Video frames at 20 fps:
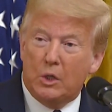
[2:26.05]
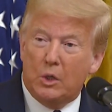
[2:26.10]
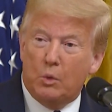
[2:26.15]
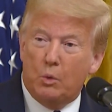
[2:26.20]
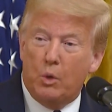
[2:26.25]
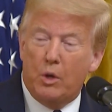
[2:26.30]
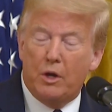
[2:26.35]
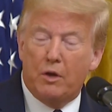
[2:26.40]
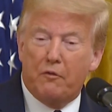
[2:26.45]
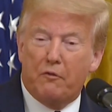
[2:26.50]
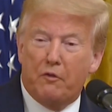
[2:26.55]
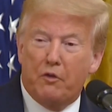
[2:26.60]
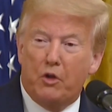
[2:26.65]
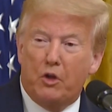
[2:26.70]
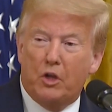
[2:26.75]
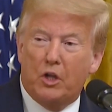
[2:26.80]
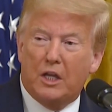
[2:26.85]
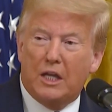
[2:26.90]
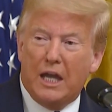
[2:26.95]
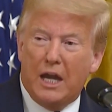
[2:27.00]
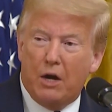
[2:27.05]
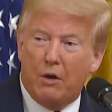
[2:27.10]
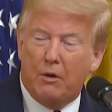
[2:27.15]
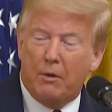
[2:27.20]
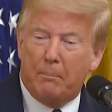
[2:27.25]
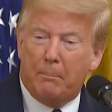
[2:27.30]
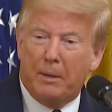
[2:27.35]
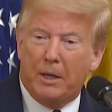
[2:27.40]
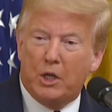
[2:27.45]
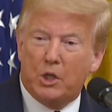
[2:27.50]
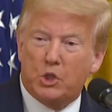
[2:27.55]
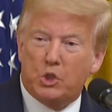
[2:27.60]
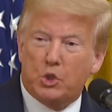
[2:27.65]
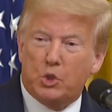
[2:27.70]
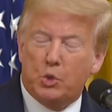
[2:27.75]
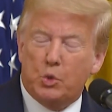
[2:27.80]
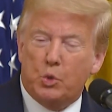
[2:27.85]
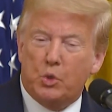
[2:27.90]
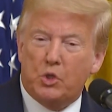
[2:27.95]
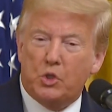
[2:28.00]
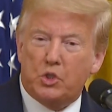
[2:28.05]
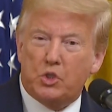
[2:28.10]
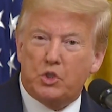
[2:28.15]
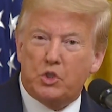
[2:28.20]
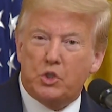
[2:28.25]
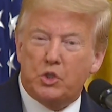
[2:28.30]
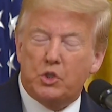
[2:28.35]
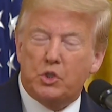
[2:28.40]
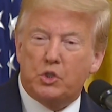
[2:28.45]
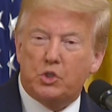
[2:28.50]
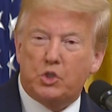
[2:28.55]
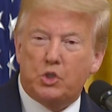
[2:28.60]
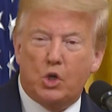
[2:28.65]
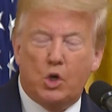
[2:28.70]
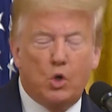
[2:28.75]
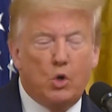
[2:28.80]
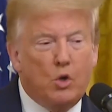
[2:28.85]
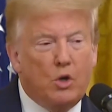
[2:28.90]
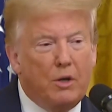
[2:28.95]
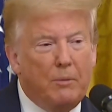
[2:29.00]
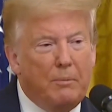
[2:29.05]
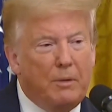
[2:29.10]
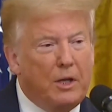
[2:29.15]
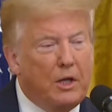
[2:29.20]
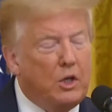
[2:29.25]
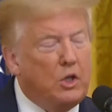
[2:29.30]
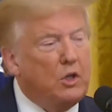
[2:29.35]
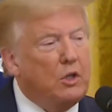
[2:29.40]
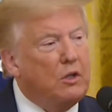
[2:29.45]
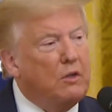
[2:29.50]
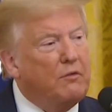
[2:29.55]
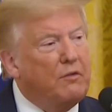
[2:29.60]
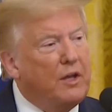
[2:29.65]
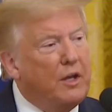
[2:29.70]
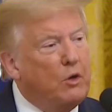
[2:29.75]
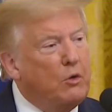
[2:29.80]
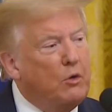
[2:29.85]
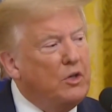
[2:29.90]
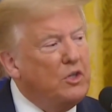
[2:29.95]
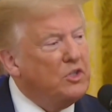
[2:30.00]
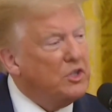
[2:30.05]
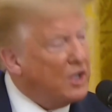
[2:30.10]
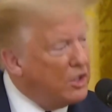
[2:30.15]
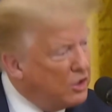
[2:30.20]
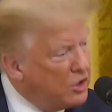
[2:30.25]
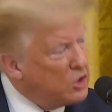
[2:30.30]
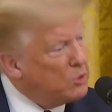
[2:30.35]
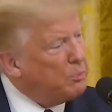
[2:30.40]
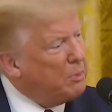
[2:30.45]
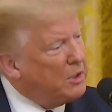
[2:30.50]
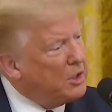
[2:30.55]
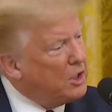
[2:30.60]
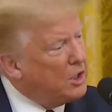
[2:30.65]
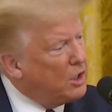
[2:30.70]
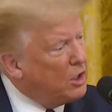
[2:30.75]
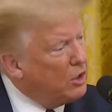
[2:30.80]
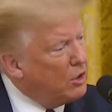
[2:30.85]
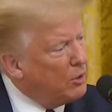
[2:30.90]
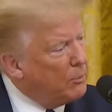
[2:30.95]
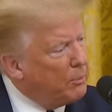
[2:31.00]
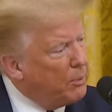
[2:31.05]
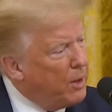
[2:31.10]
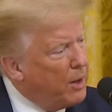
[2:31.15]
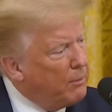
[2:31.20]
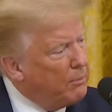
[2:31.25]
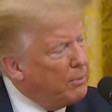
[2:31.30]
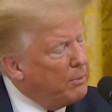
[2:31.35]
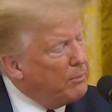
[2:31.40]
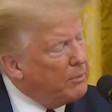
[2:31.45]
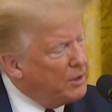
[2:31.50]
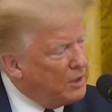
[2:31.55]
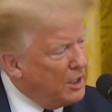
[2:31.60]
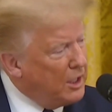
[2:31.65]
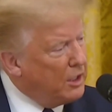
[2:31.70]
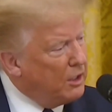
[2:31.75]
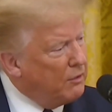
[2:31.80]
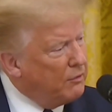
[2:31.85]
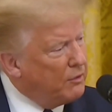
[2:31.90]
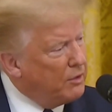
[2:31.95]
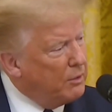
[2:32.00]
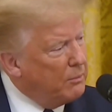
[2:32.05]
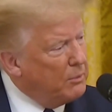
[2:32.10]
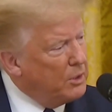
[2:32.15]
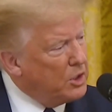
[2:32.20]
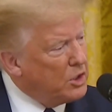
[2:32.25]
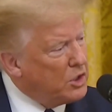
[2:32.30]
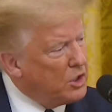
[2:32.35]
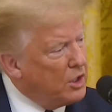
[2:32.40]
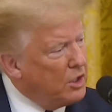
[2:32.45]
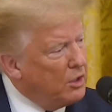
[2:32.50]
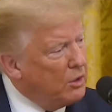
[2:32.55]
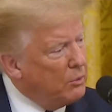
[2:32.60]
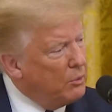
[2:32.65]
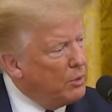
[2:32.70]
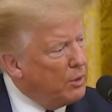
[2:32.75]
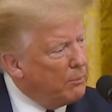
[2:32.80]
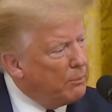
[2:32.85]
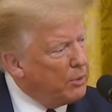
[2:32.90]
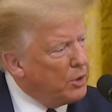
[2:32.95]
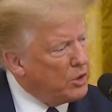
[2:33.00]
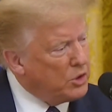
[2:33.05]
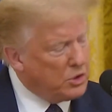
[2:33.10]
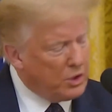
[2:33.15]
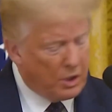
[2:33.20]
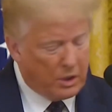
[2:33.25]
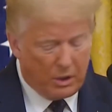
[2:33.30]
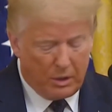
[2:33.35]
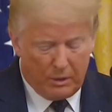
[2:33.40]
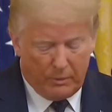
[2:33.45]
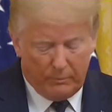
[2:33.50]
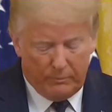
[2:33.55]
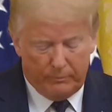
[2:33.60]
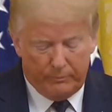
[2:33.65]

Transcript: wonderful Karen Pence, who is so committed to the veterans and this particular problem. And thank you very much, Karen. We appreciate it.